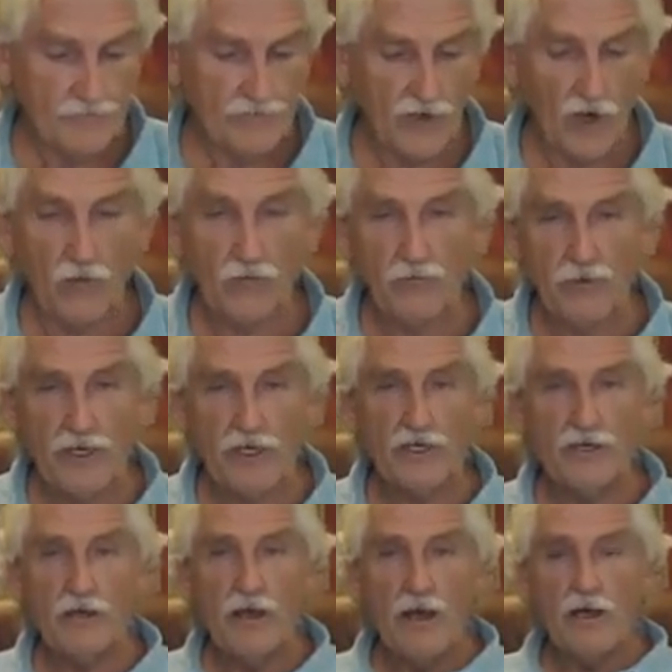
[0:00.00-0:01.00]
Don't
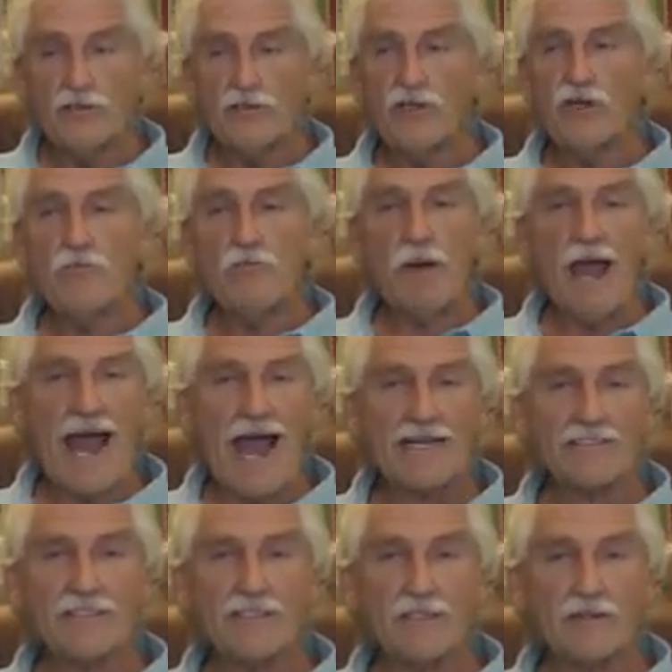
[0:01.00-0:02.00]
be too
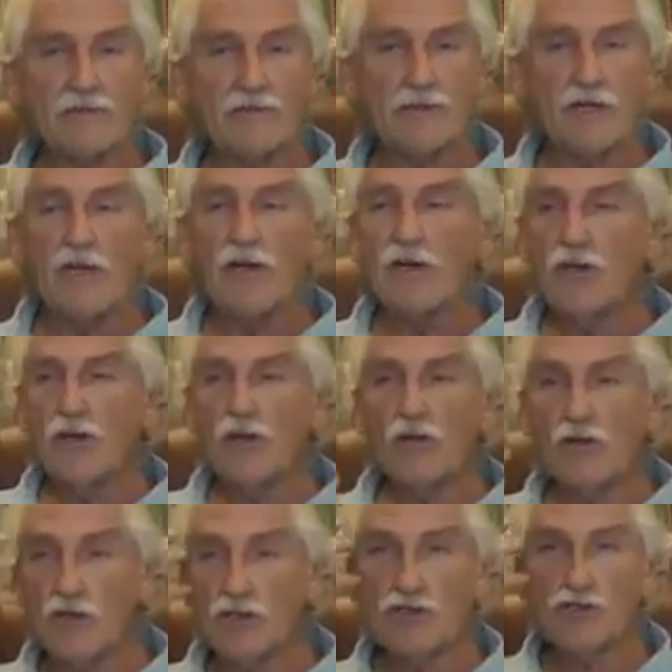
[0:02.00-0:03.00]
passive,
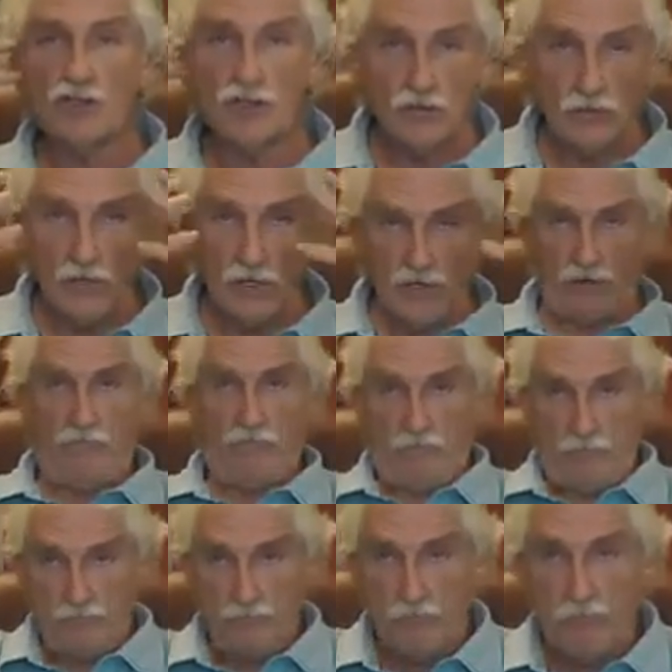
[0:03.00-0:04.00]
because you want to
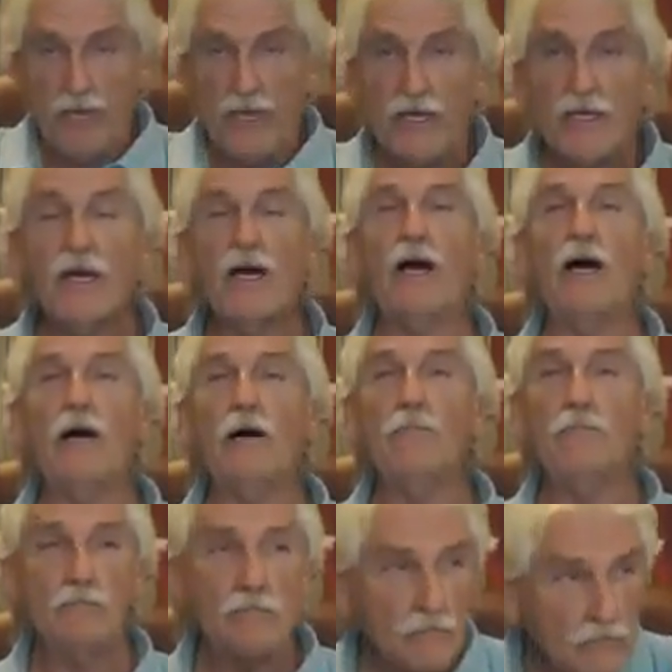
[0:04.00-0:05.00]

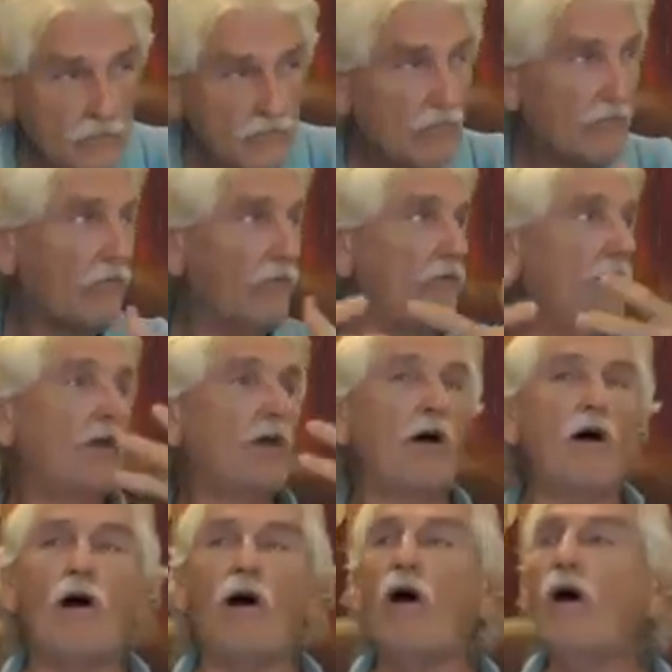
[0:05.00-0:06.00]
become the
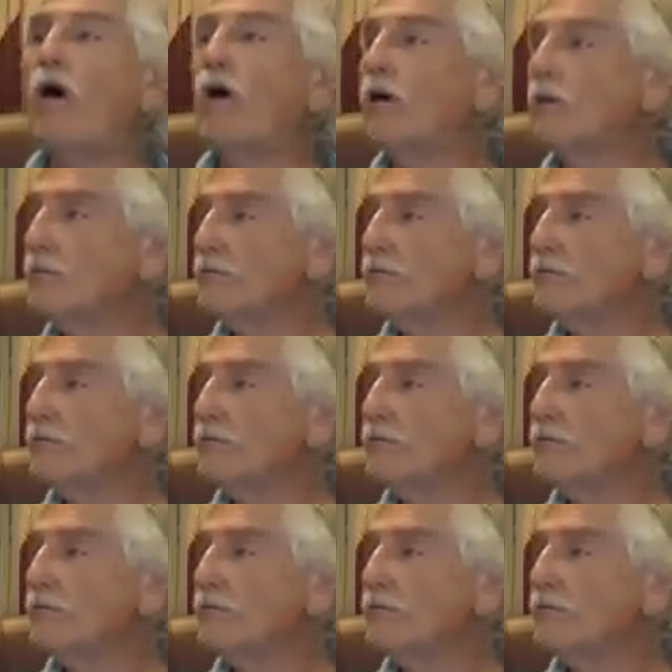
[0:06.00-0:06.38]
all.